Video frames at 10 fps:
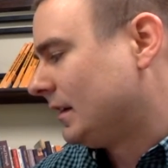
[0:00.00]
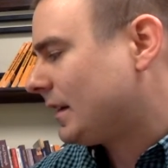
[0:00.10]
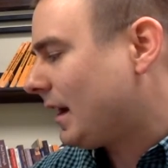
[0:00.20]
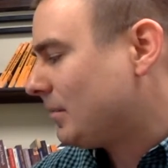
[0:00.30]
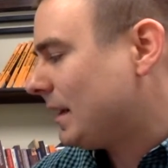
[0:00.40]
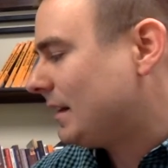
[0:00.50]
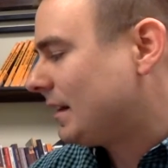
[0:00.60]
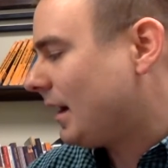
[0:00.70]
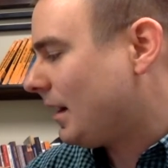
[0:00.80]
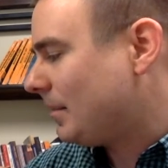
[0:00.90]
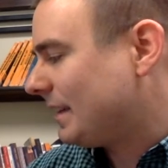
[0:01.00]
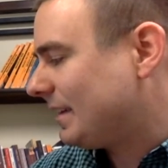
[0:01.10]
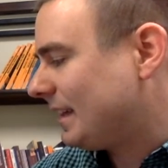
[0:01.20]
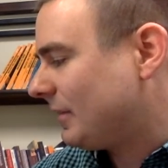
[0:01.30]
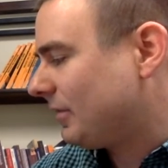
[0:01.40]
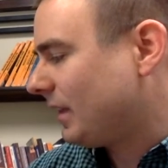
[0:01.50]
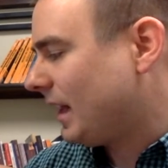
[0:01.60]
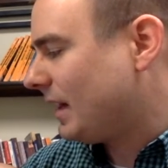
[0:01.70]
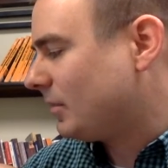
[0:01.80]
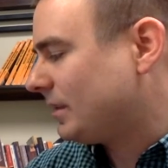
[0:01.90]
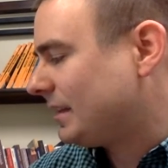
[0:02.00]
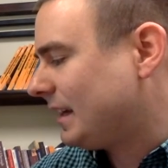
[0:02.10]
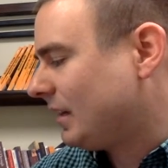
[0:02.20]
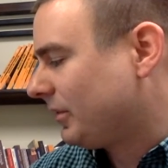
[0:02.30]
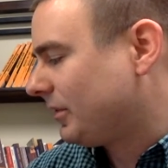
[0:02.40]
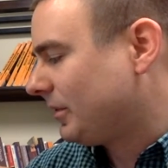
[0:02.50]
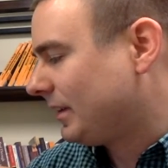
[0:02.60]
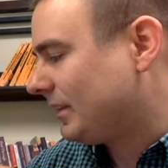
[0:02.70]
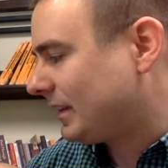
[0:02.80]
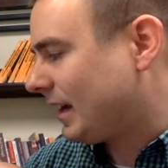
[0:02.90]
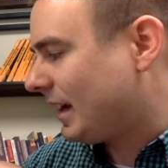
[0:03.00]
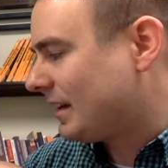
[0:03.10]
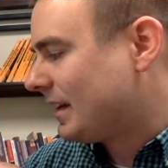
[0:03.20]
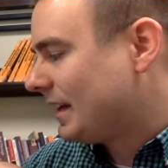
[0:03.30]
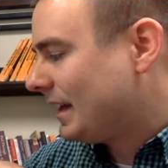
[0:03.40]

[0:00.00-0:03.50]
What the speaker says: God made comets that fly with tails through the sky,